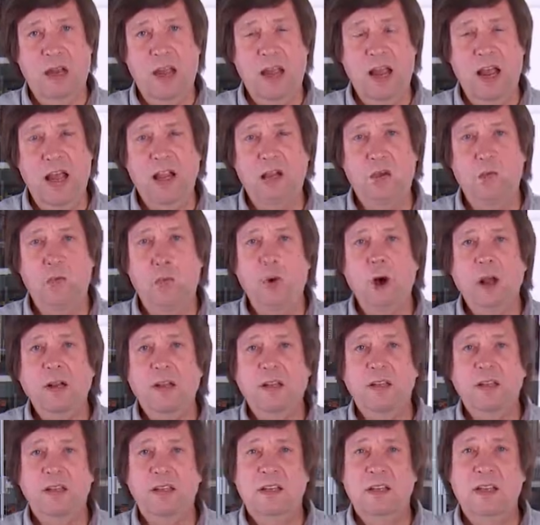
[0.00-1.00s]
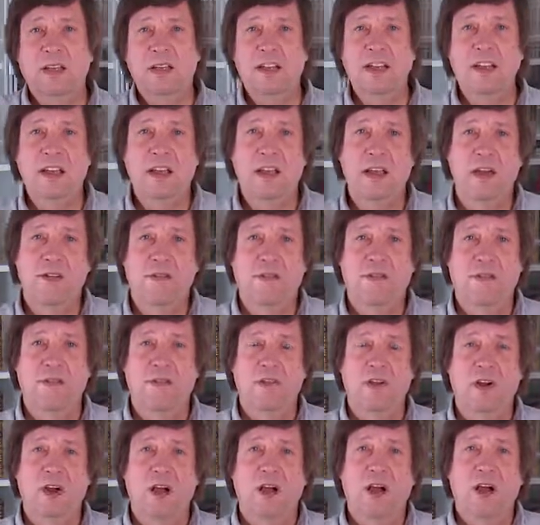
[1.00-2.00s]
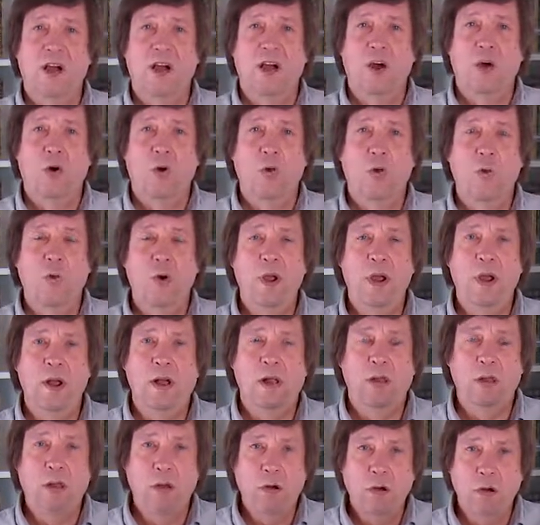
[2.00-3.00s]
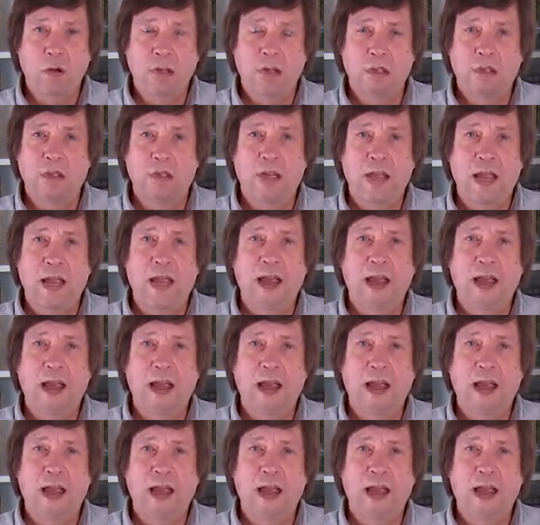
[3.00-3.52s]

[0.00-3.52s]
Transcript: And what if we looked